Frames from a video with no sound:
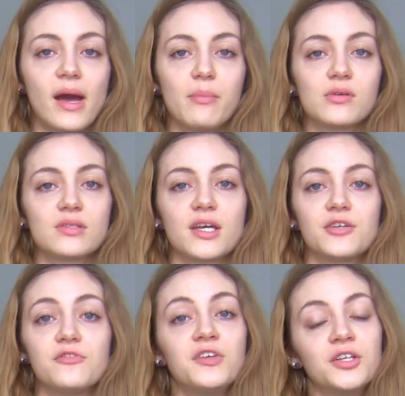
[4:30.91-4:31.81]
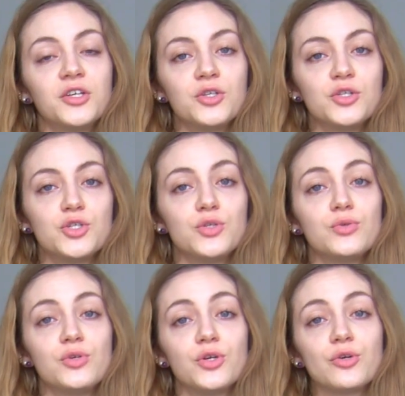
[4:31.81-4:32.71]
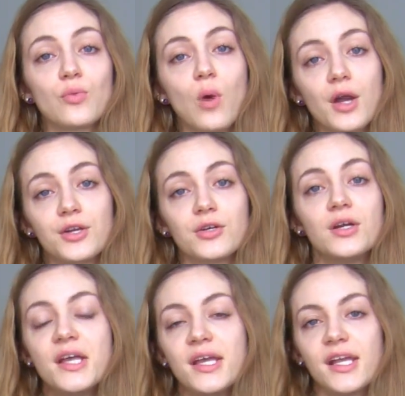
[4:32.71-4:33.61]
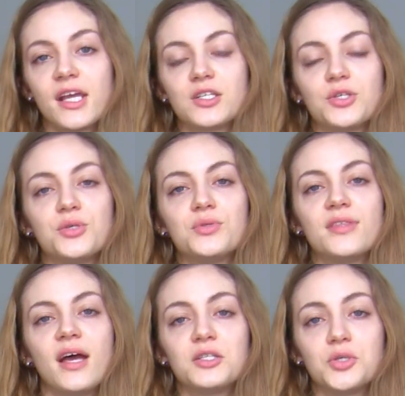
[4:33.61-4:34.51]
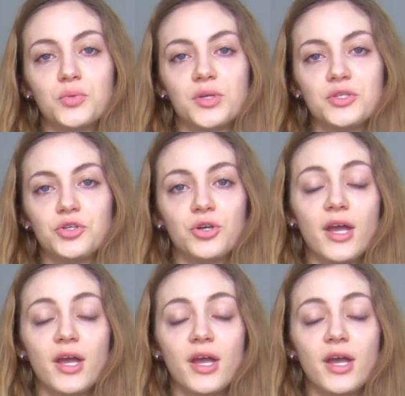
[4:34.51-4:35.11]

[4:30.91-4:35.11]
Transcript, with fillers: apple cider vinegar to your water and use that to rinse your